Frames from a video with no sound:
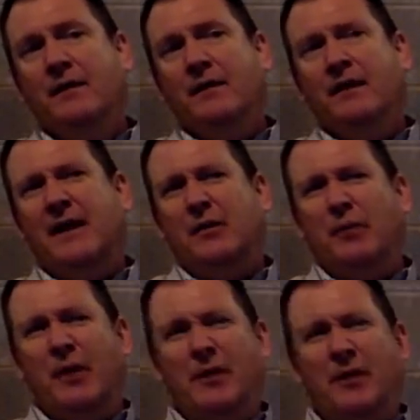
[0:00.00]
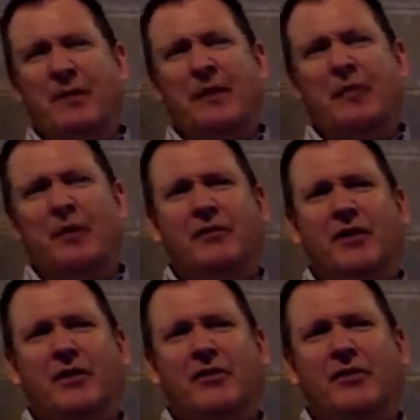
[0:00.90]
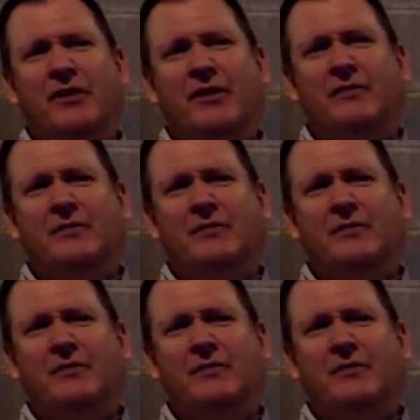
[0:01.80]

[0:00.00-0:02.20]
And I could probably make one of those that